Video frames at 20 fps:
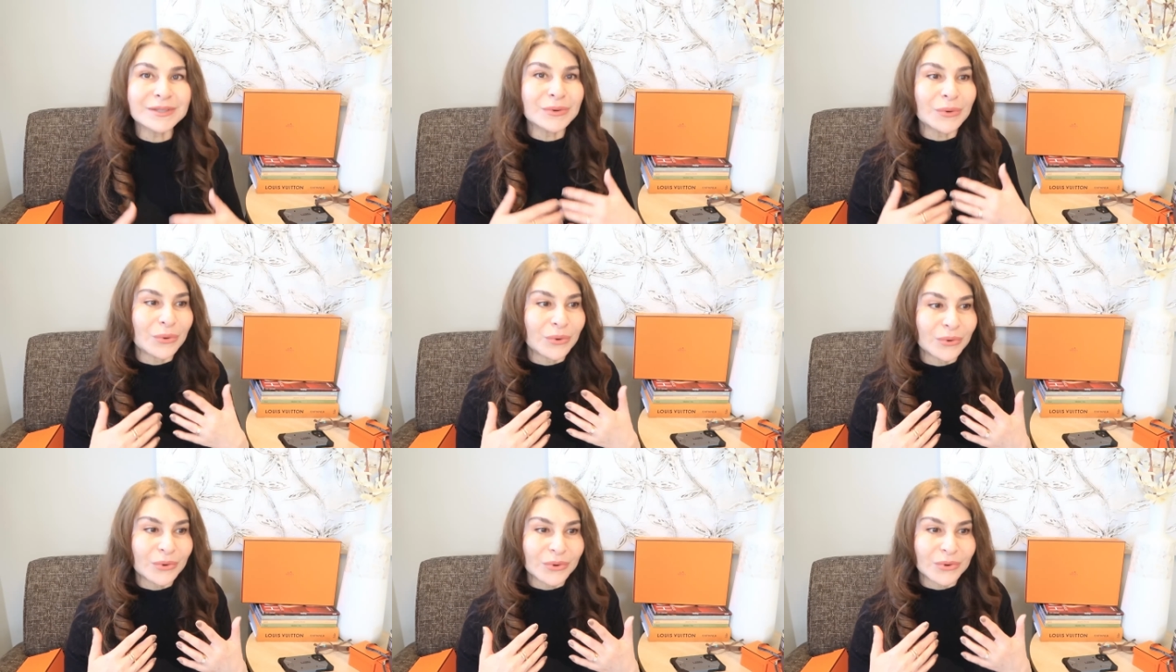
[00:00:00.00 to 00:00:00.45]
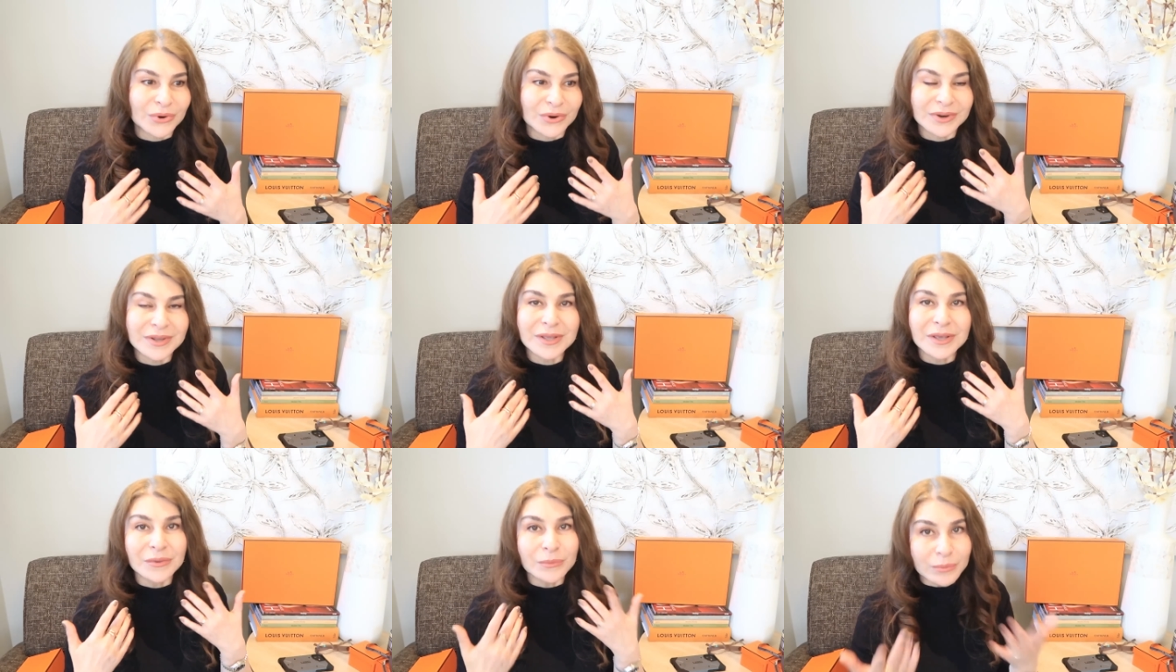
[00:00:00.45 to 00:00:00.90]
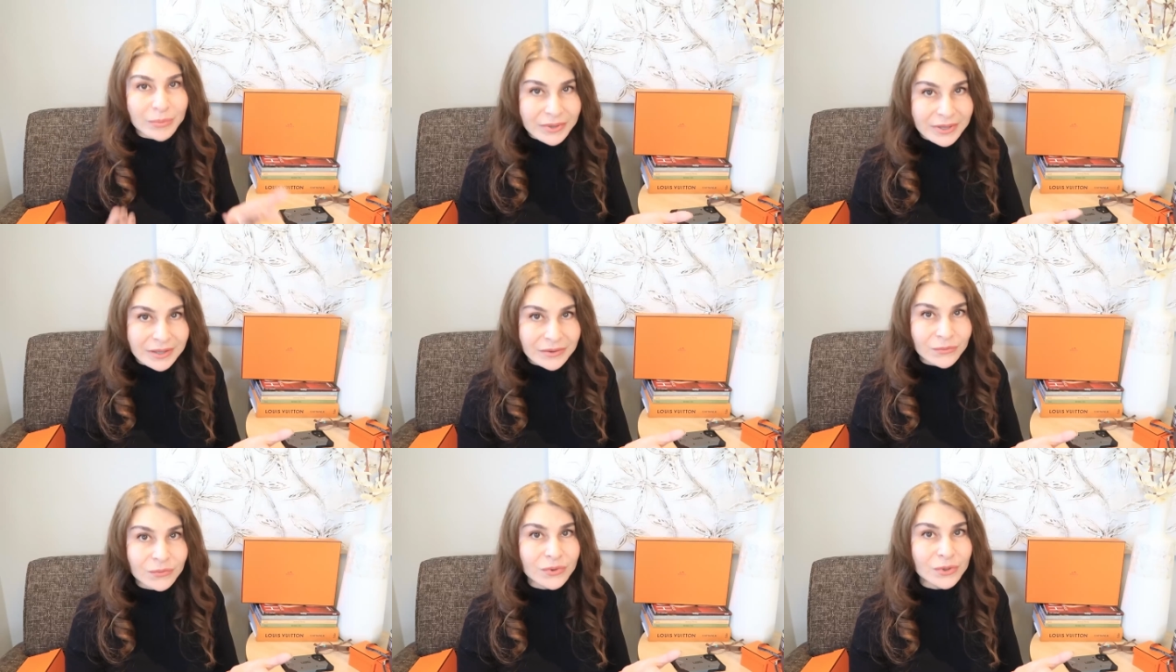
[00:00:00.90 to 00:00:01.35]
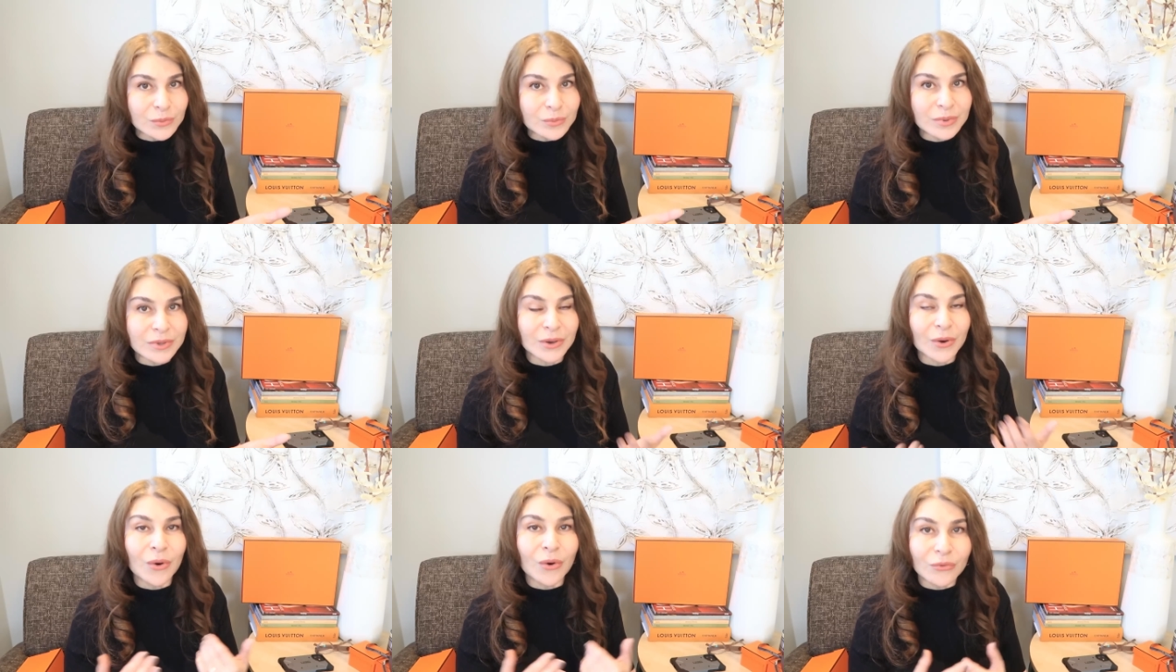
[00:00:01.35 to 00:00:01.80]
or will
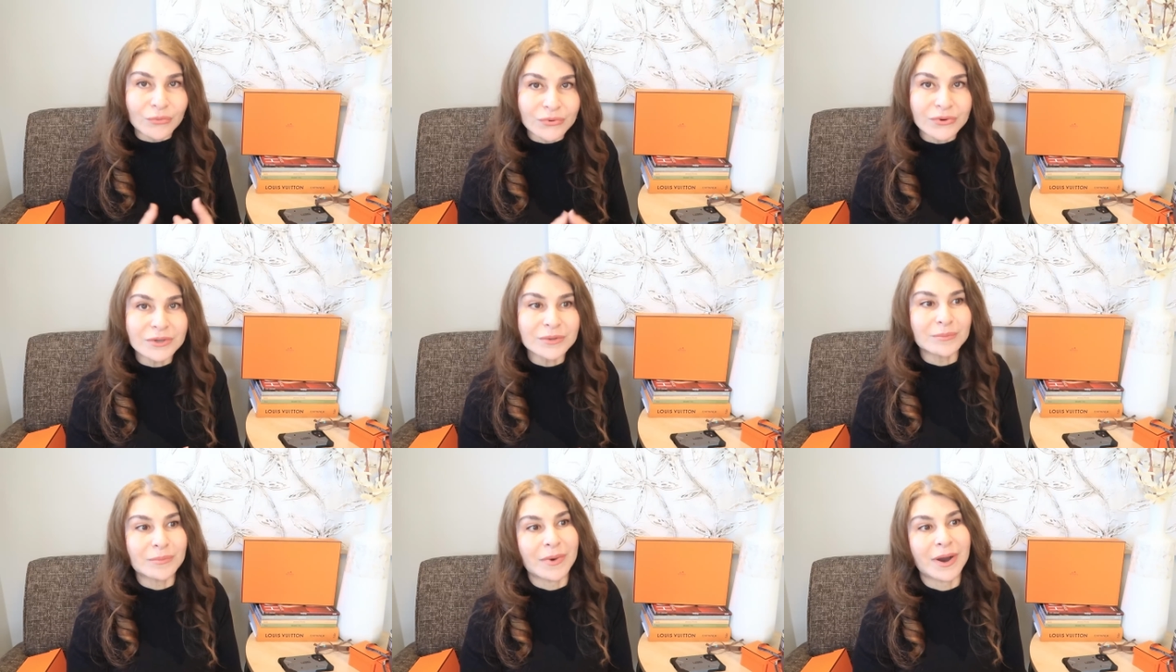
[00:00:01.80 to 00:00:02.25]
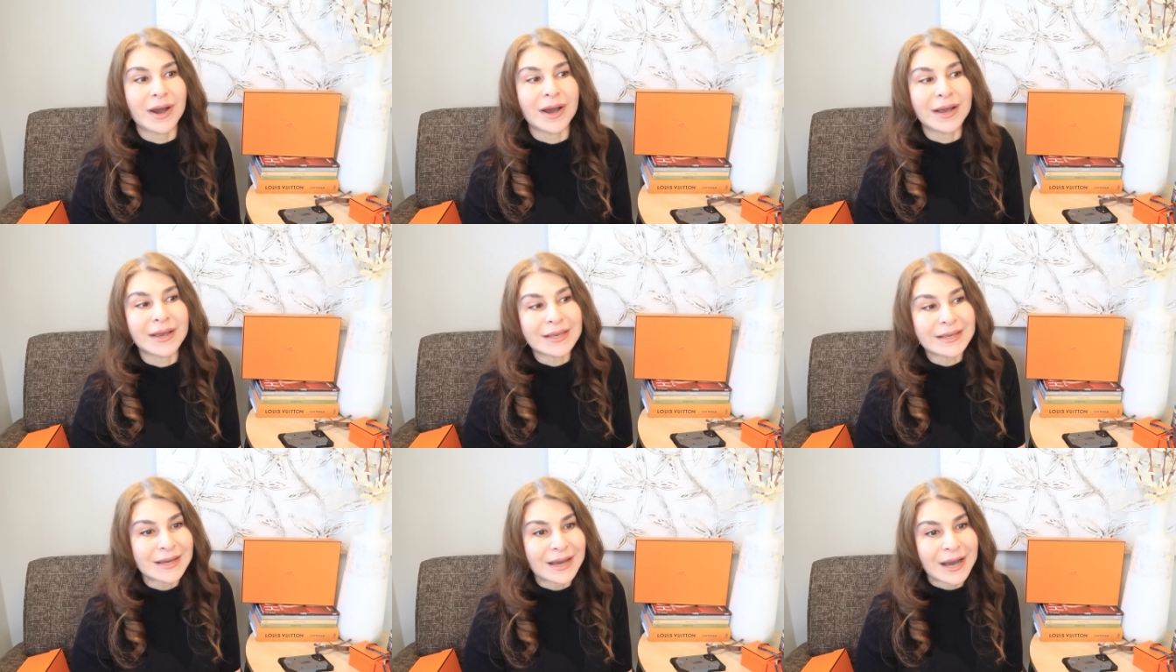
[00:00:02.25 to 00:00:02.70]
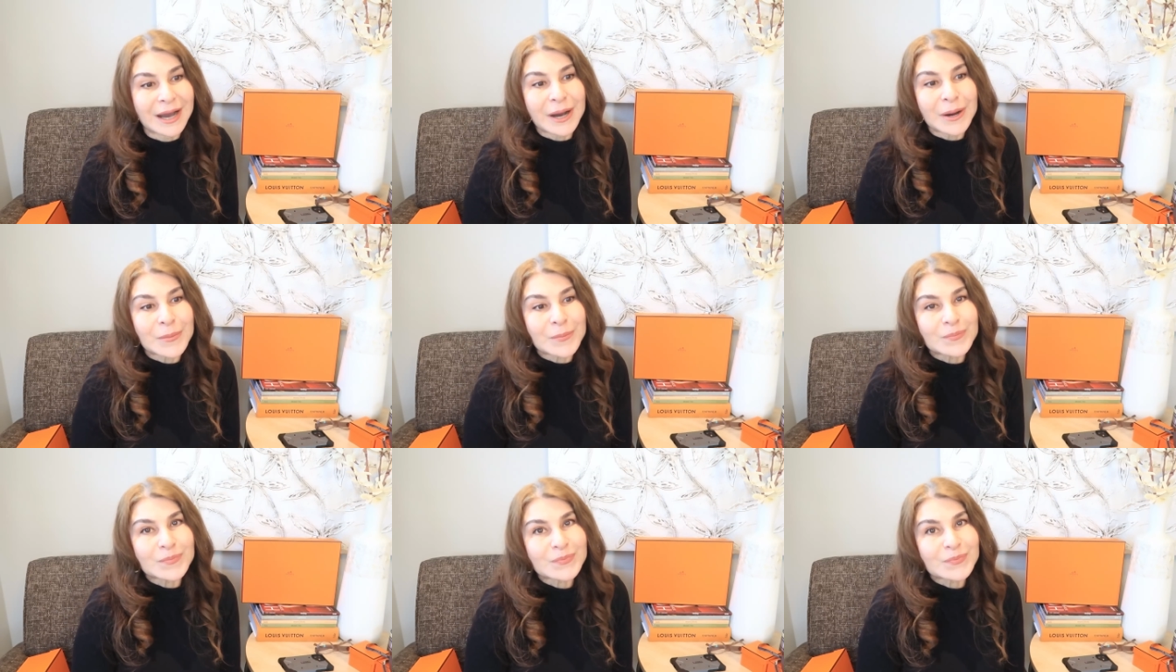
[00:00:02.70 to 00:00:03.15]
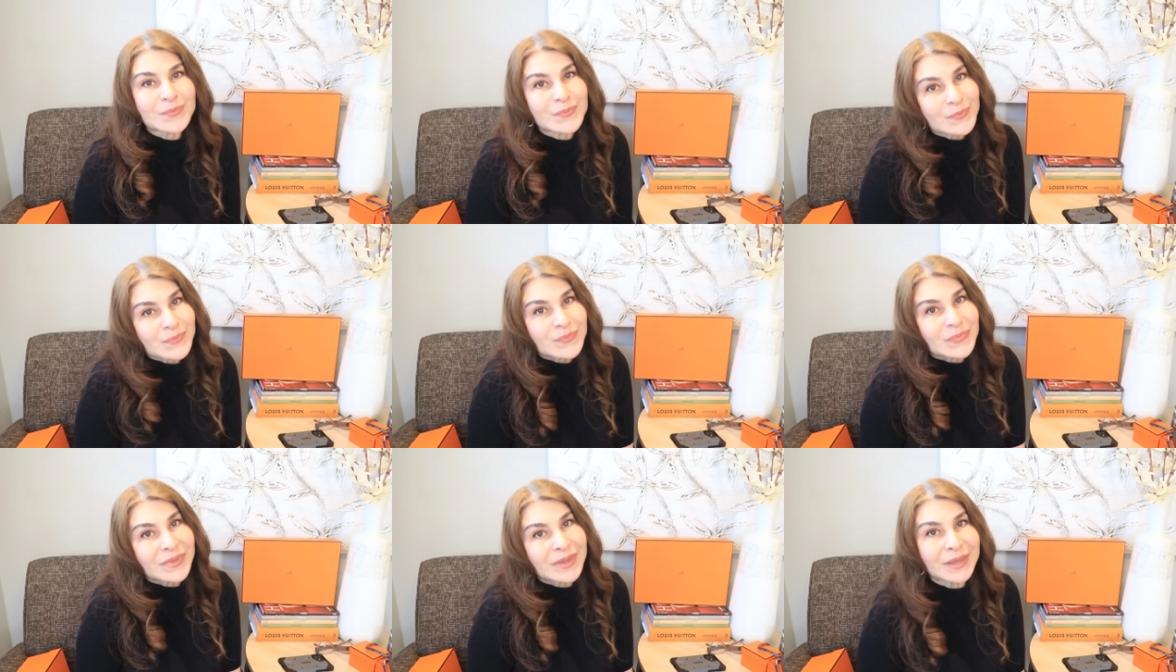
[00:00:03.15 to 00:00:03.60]
be offered my
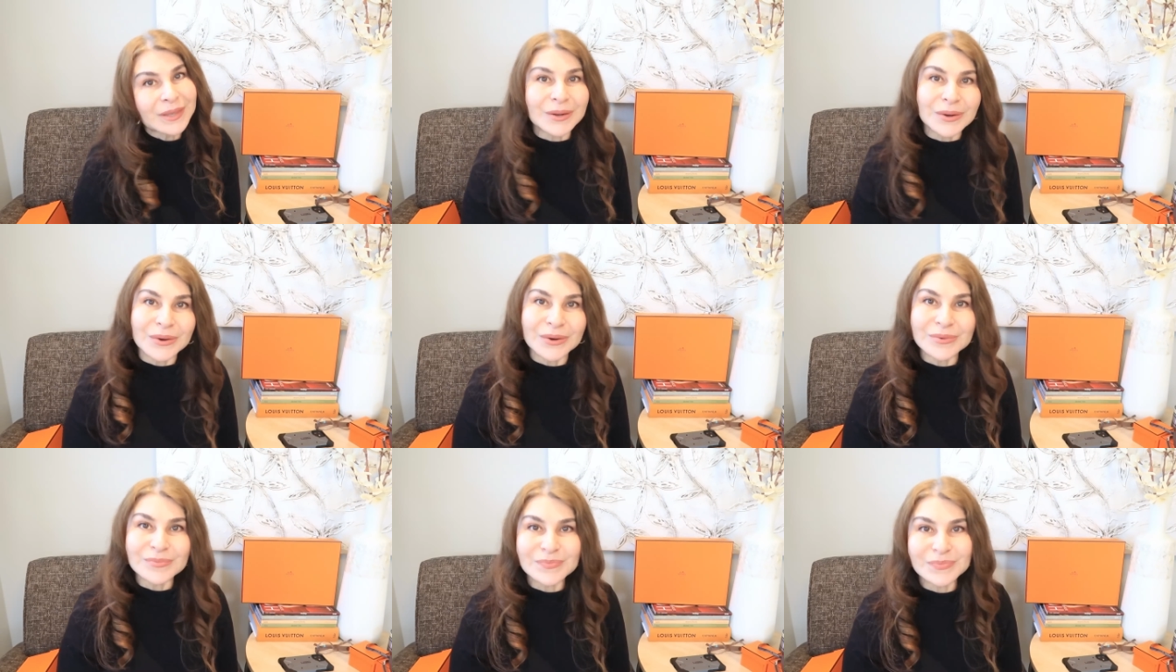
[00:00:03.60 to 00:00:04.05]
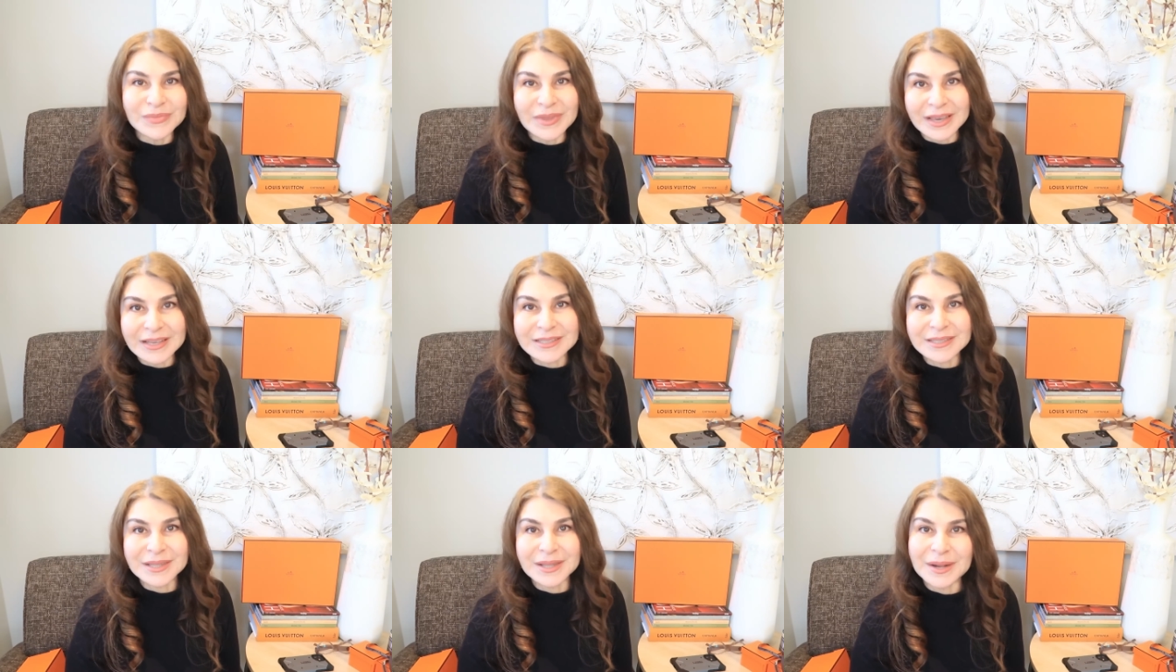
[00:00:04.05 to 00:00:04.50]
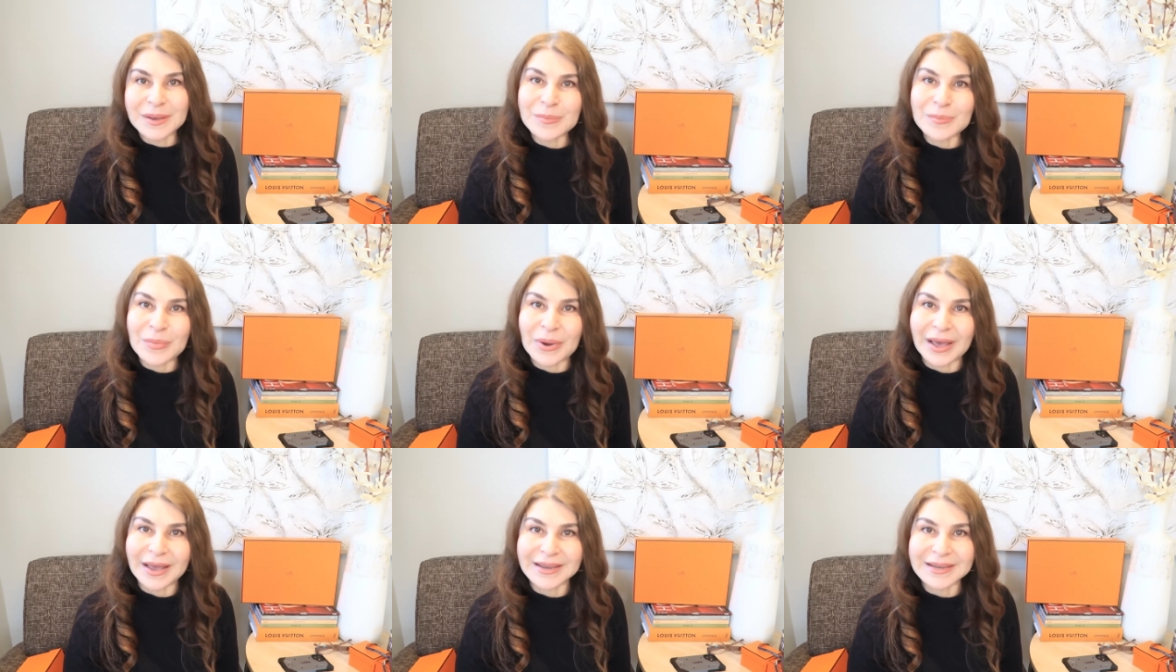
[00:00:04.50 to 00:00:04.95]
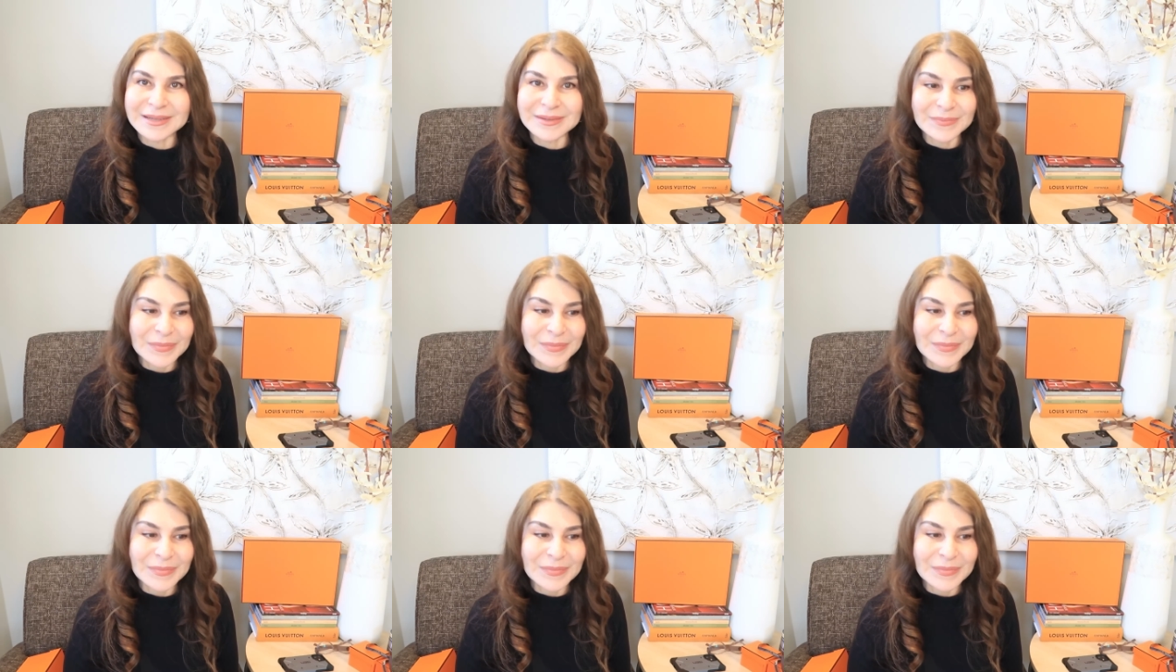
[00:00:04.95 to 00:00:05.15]
you know, next dream bag.